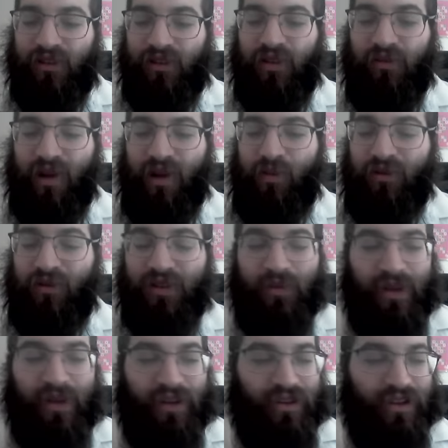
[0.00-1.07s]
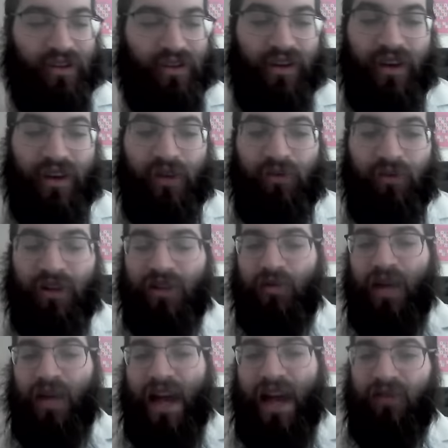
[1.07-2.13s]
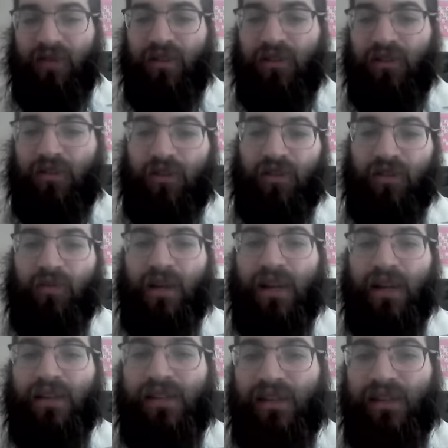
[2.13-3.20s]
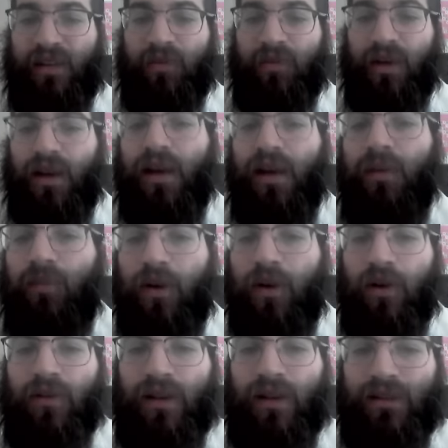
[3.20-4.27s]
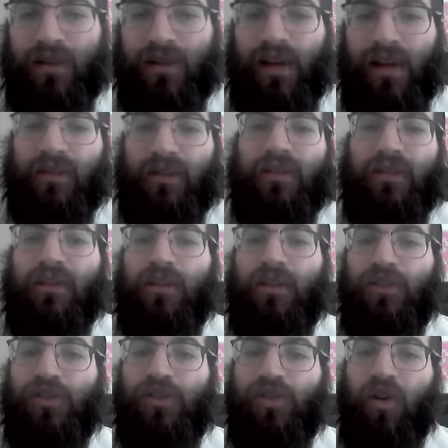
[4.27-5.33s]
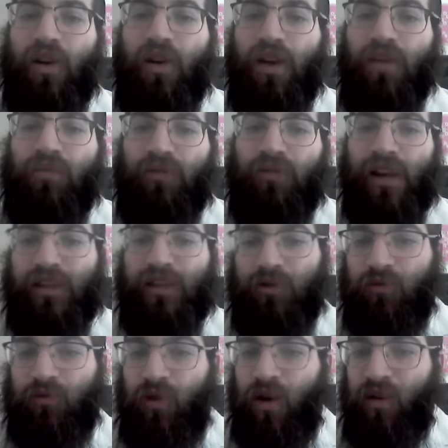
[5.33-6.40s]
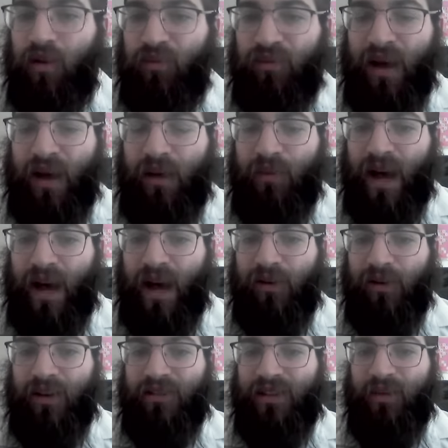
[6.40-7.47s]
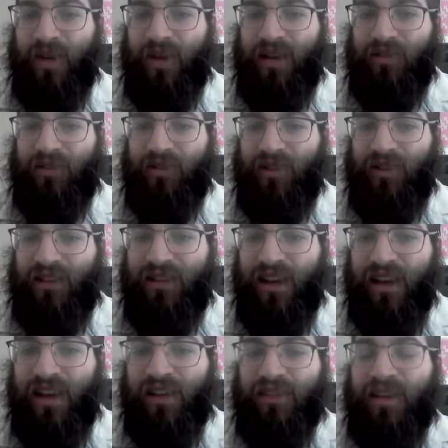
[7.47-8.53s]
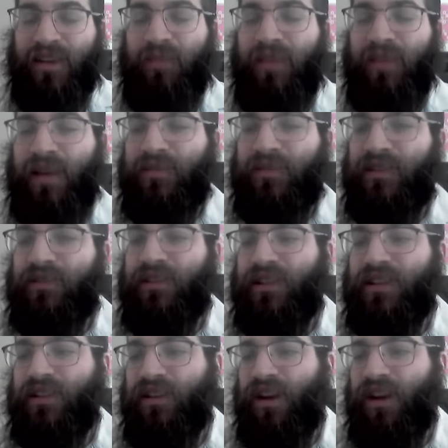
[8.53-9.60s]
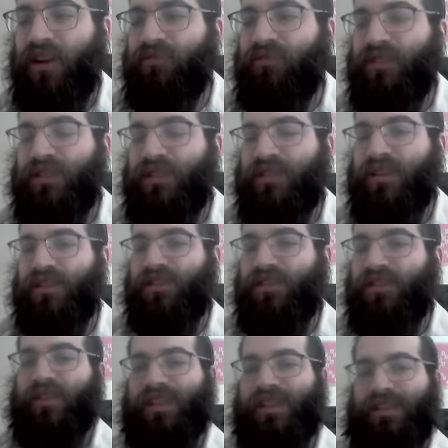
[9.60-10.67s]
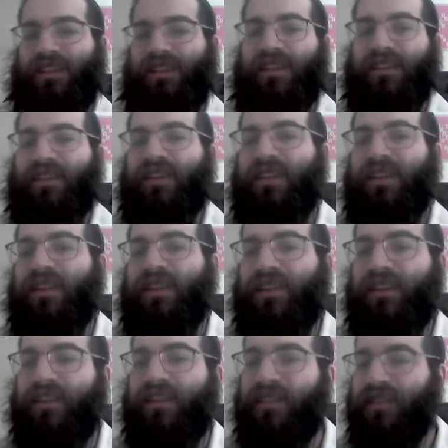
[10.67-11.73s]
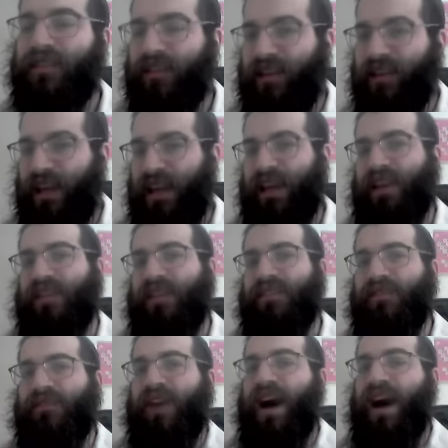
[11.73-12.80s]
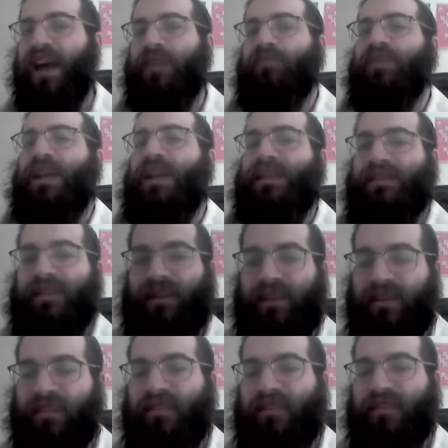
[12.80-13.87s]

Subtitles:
the Rebbe responded, because we have the term Simcha Poretz Geder. Joy breaks through all barriers and boundaries. Sometimes there's a constriction in divine blessing,